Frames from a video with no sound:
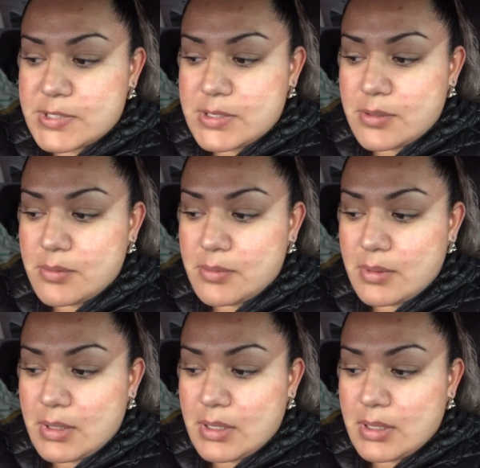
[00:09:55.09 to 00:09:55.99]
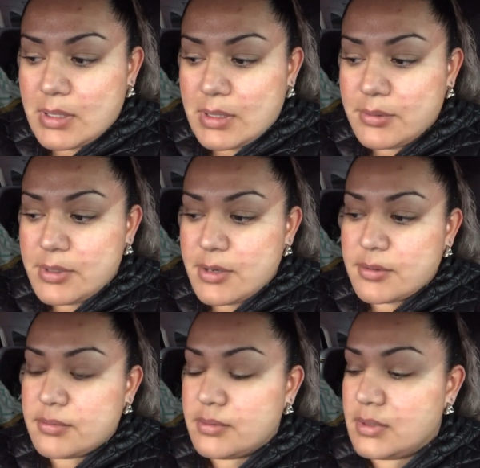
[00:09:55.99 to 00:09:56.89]
so, I don't
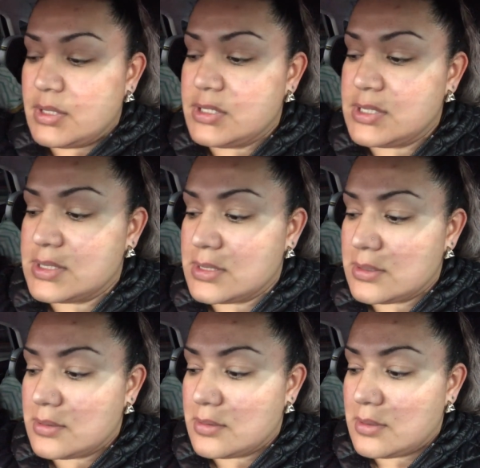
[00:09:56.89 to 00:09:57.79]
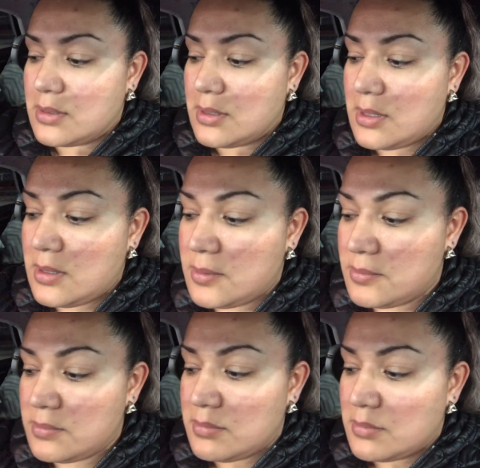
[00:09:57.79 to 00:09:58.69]
know. It just,
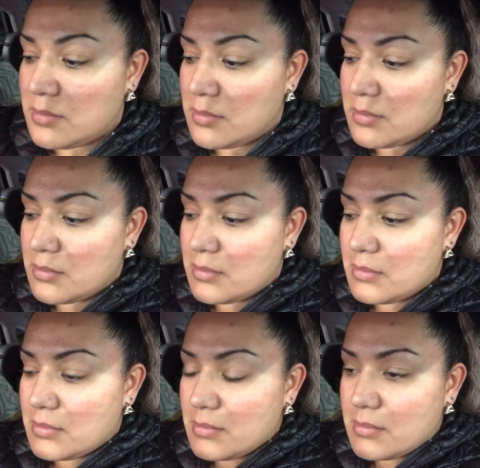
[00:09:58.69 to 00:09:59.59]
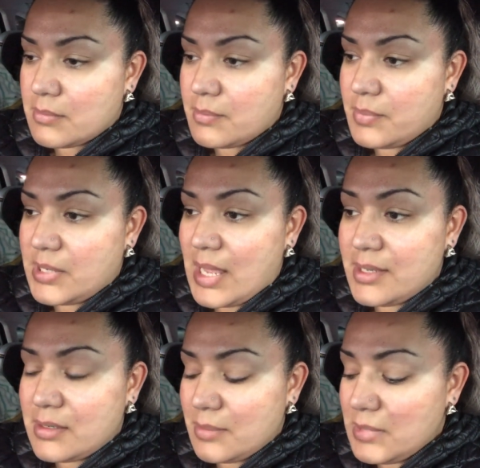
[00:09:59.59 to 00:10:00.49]
um, but
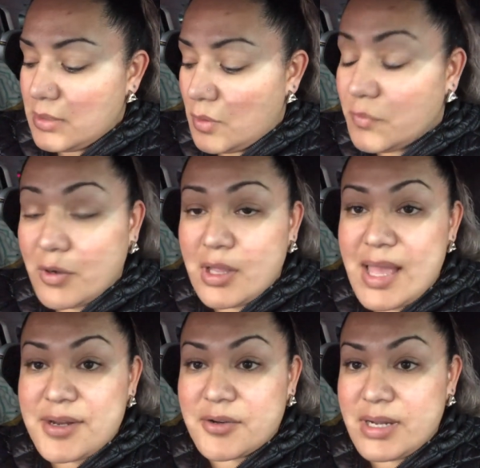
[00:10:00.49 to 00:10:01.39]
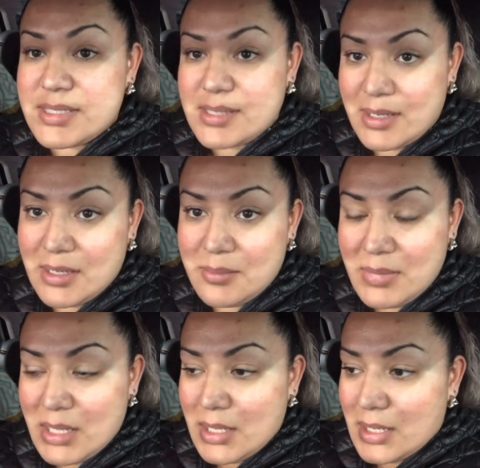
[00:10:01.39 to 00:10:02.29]
I, I mean, overall I had a great
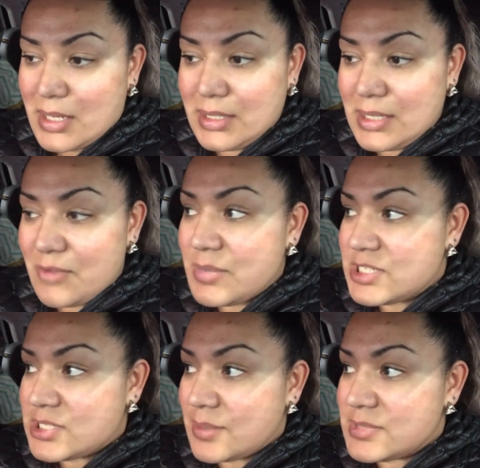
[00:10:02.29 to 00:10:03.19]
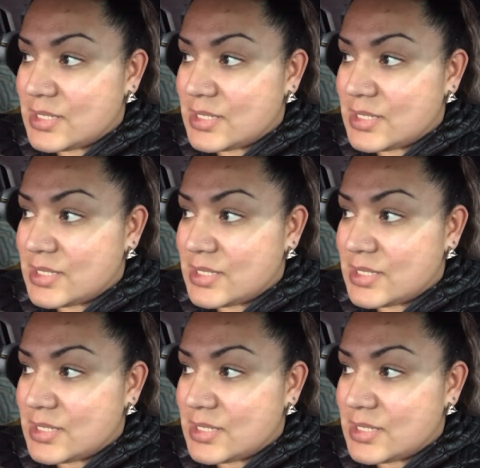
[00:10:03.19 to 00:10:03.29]
time. I didn't have much time